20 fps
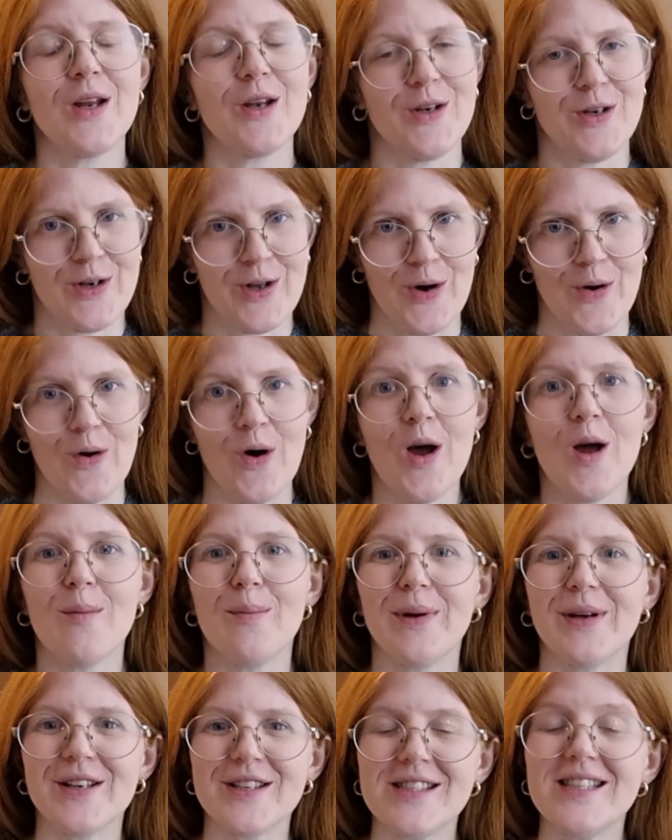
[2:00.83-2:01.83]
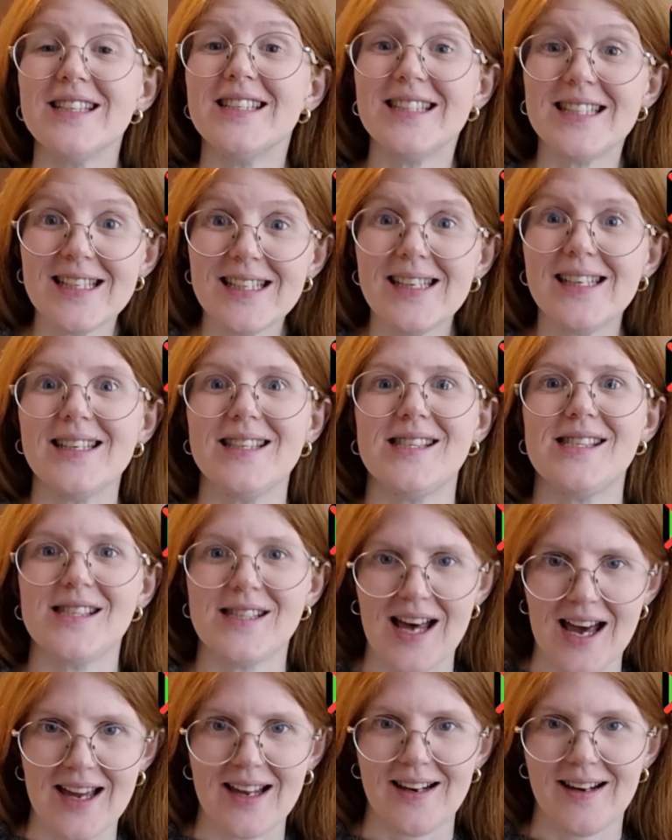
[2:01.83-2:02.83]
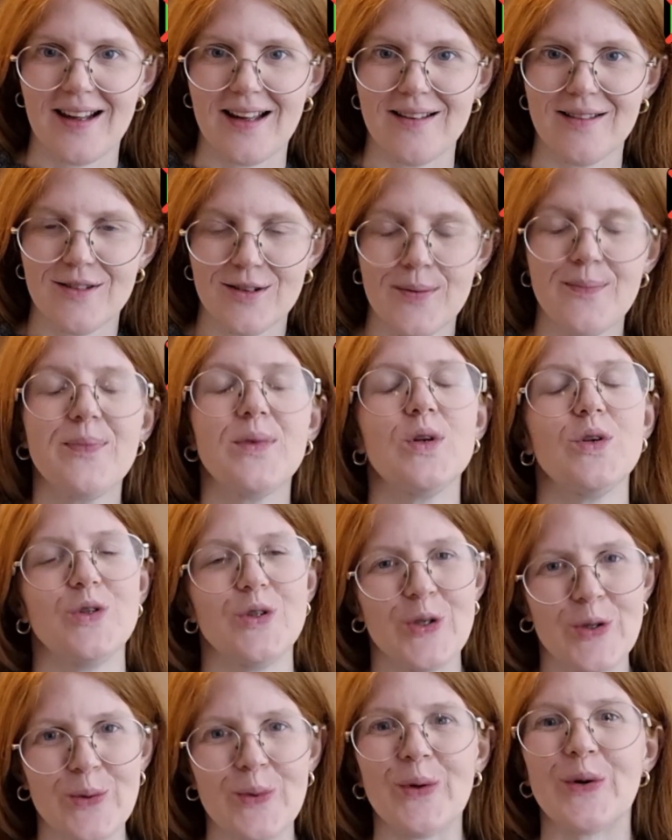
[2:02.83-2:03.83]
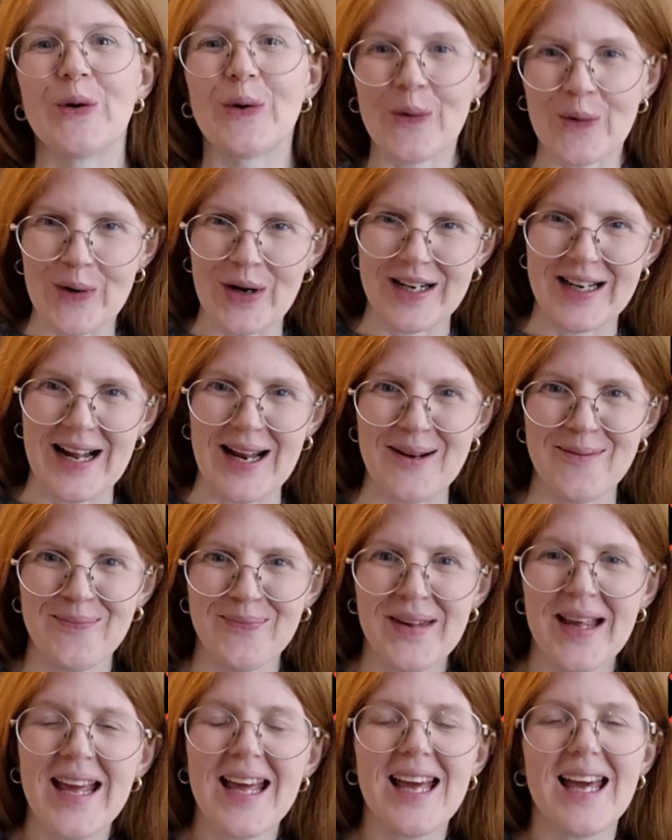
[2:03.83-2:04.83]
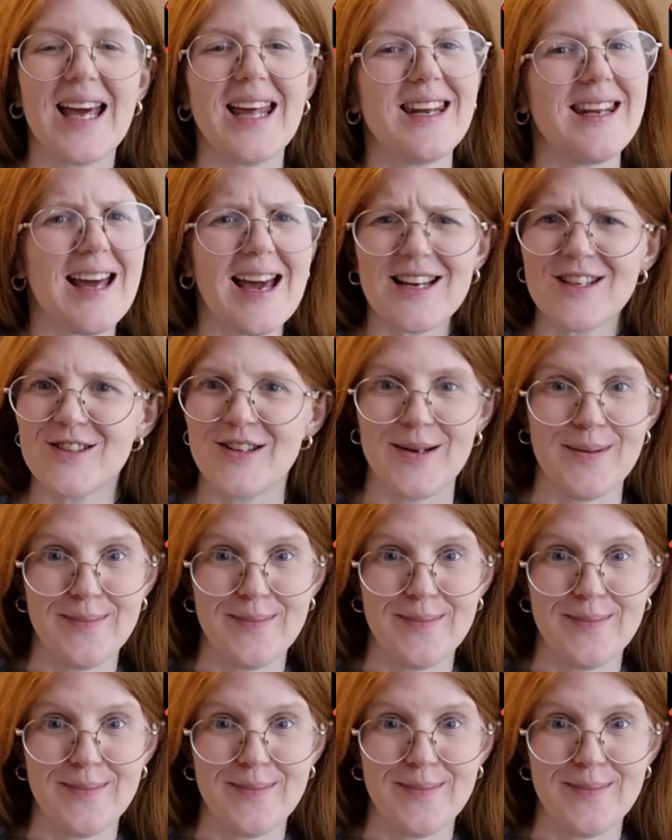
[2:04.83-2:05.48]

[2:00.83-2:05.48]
No, because the D is silent, Djurgården, and it actually